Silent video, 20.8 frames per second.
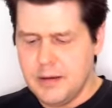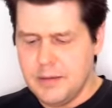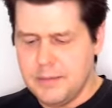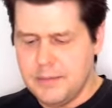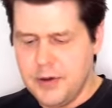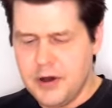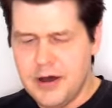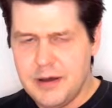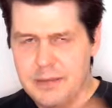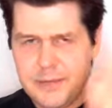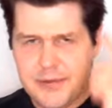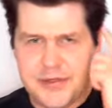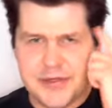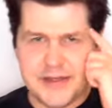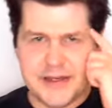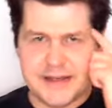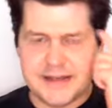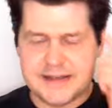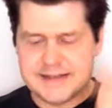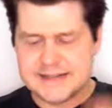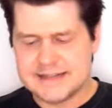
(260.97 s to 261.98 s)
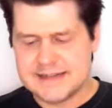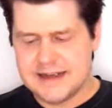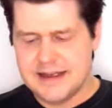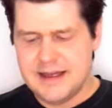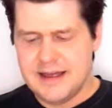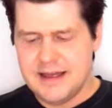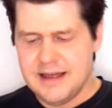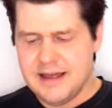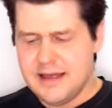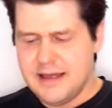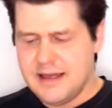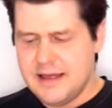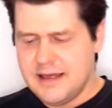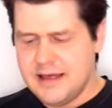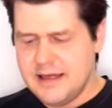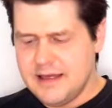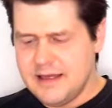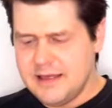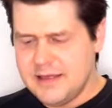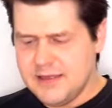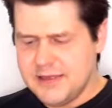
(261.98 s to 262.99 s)
Bob thinks
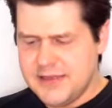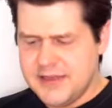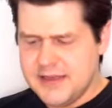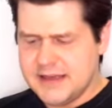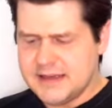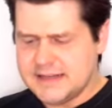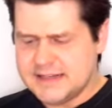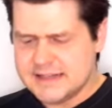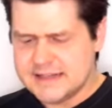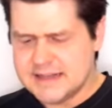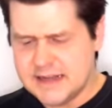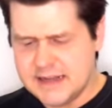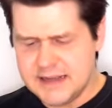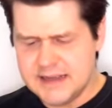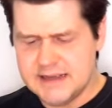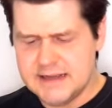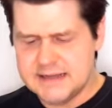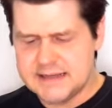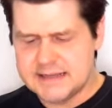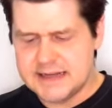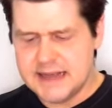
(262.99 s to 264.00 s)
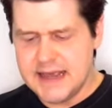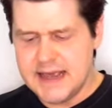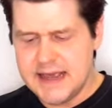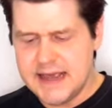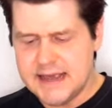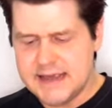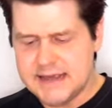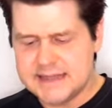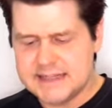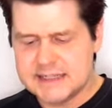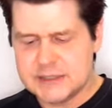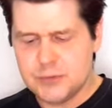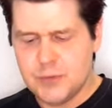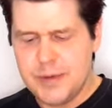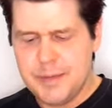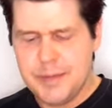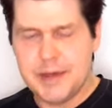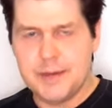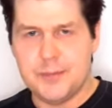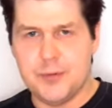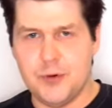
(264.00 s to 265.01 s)
this is a
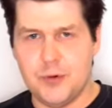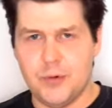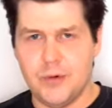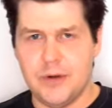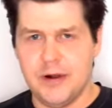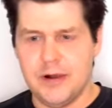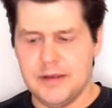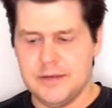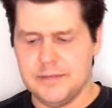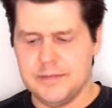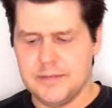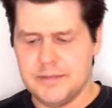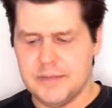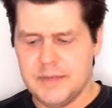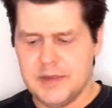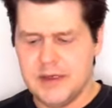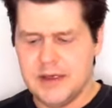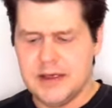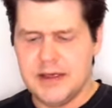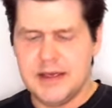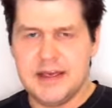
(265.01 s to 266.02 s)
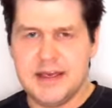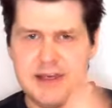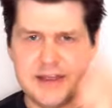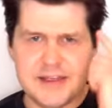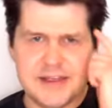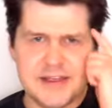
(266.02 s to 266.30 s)
swimming pool. He